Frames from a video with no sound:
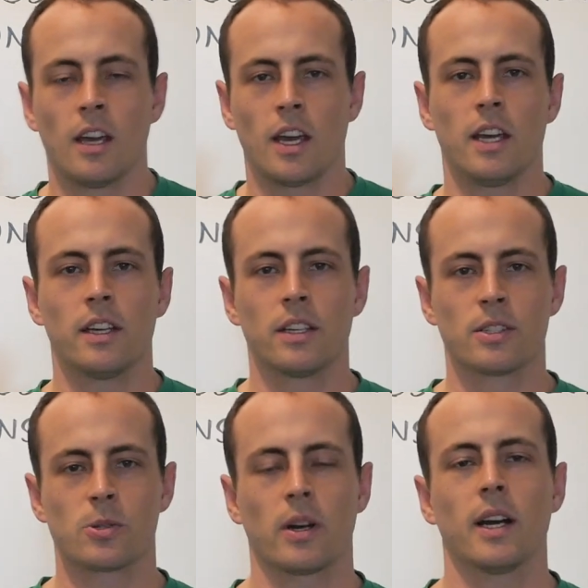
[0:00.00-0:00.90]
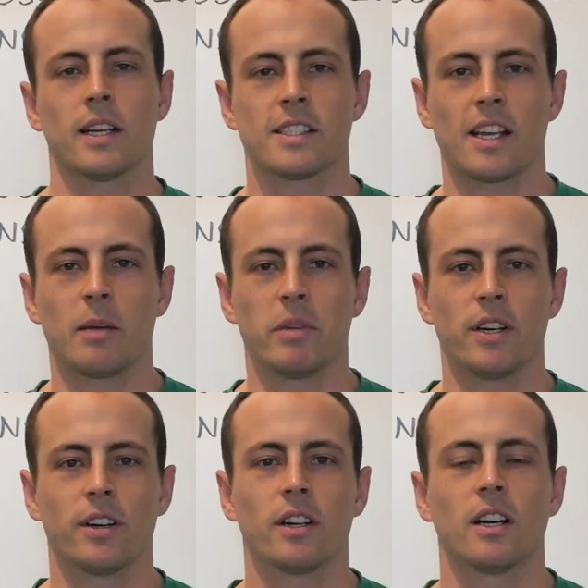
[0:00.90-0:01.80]
Hey, Straw Hat Sam
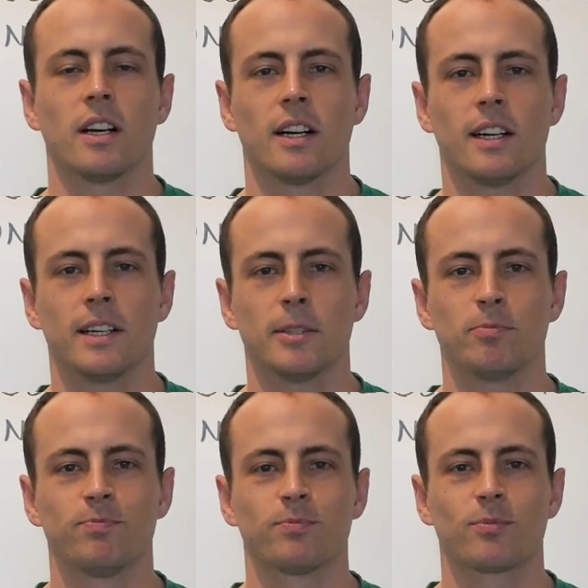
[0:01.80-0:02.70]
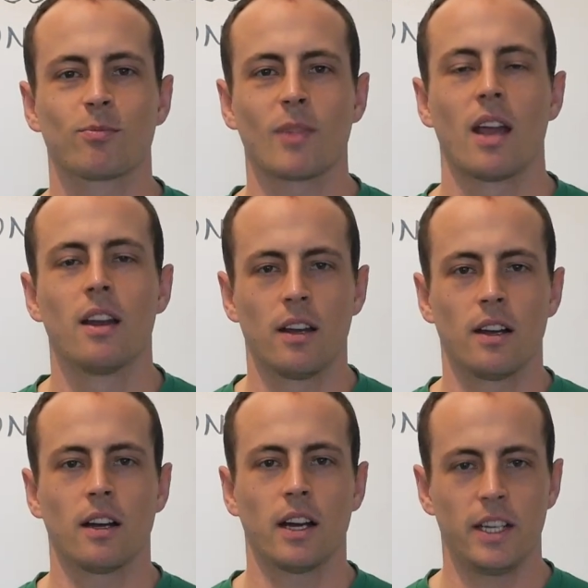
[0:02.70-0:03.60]
here.
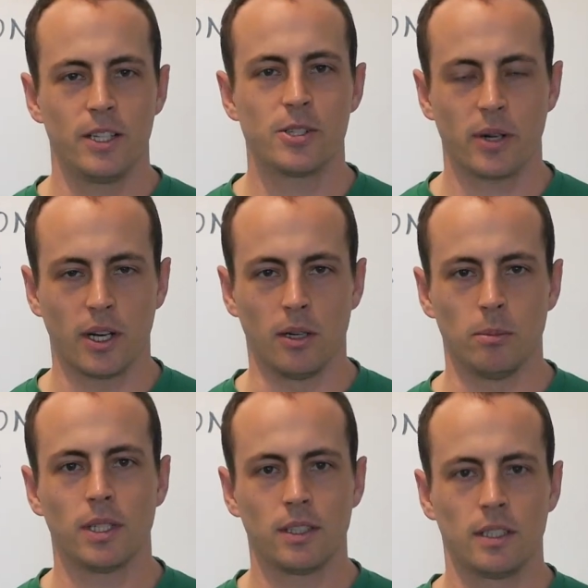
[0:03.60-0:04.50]
I need your help.